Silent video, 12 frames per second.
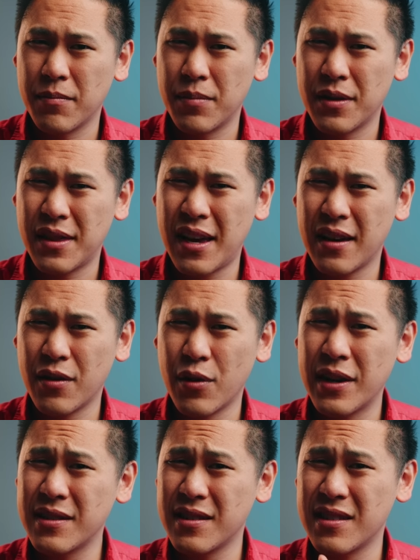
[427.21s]
but that
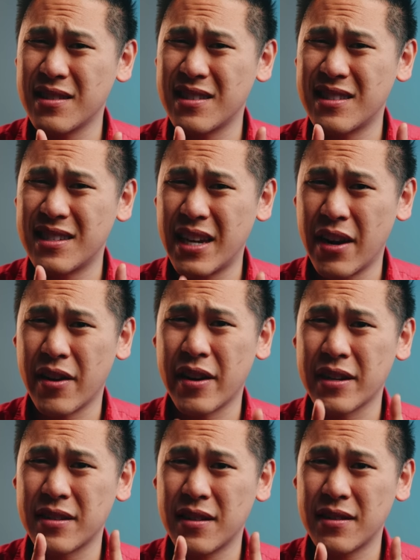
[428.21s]
creates a
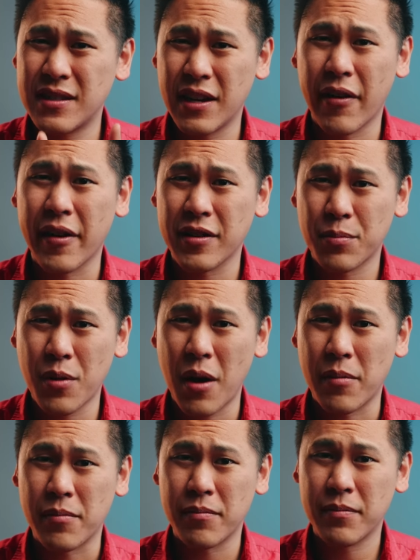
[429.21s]
serious, serious problem.